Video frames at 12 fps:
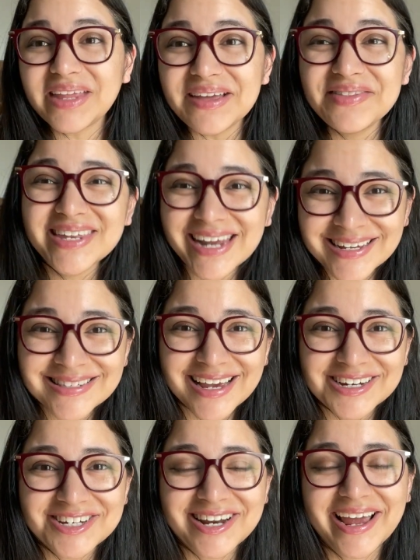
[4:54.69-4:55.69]
The next
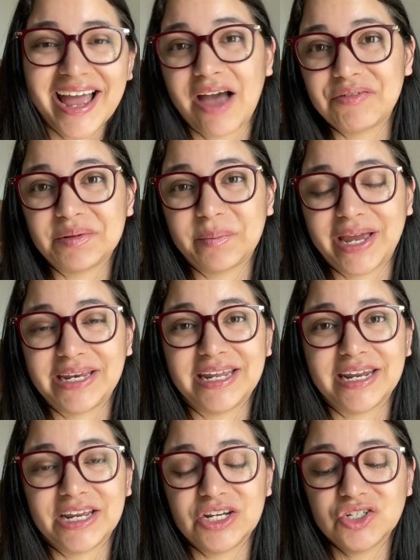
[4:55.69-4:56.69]
section I have in my
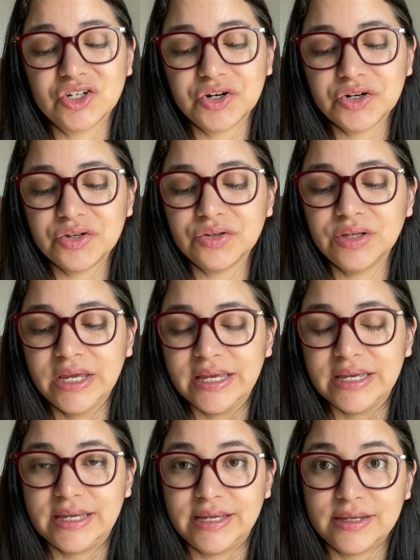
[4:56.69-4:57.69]
knitting journal
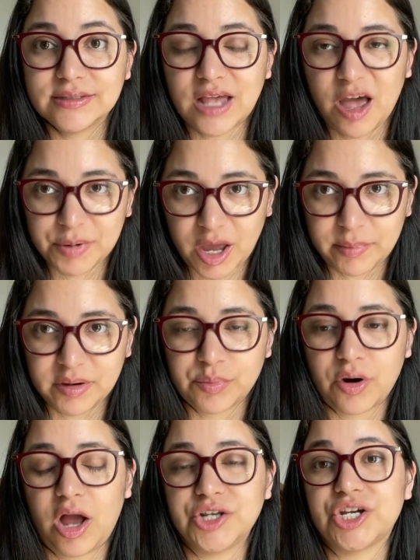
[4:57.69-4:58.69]
is upcoming
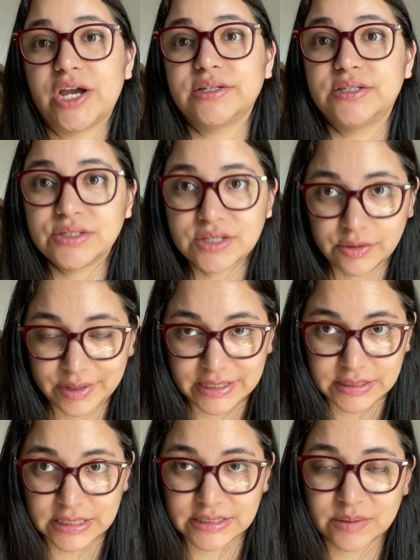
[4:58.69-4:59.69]
projects. So
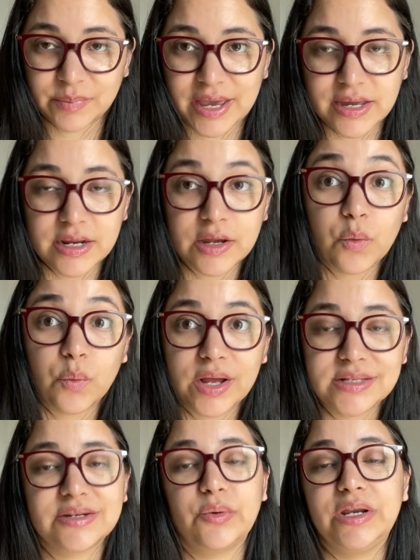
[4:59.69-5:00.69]
anticipating
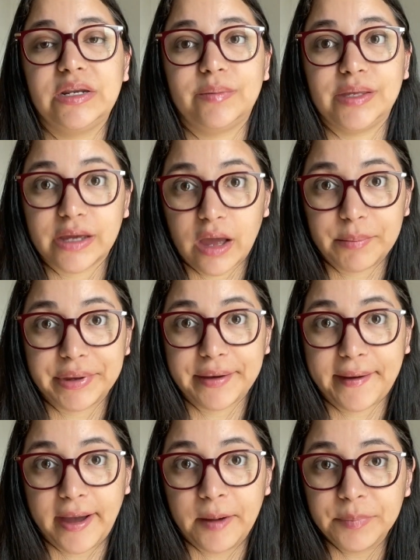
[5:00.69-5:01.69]
what's going to be coming
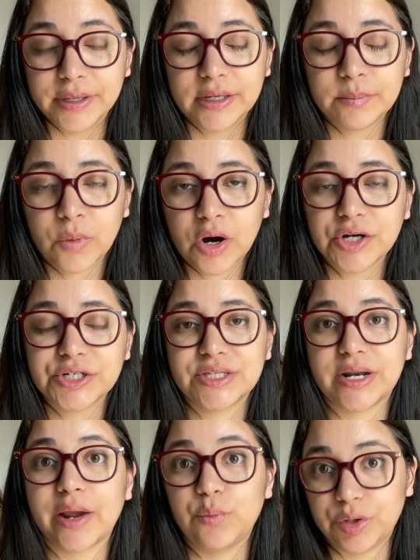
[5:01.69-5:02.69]
up in March
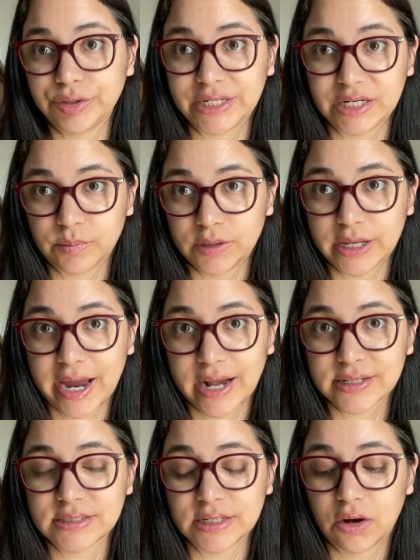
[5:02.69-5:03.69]
that I will need to be
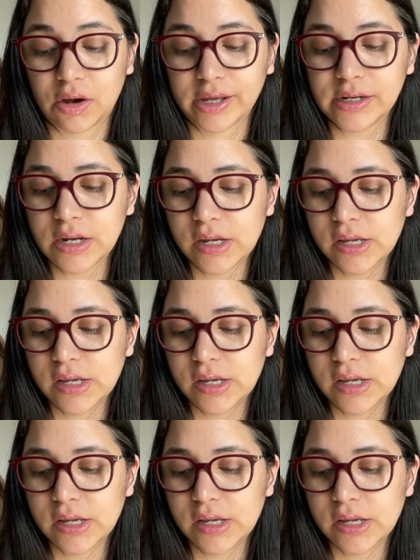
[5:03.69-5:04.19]
casting on.